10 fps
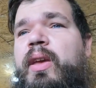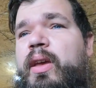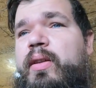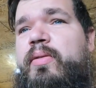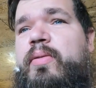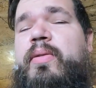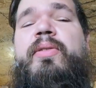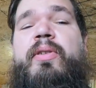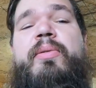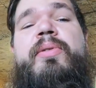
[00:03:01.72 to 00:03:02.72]
and of
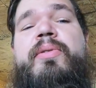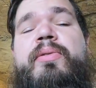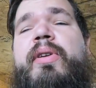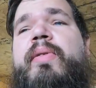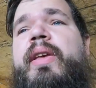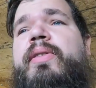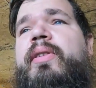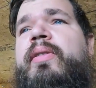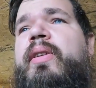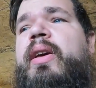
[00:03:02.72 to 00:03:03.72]
course, you know, it's street
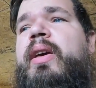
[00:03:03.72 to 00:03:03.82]
racing.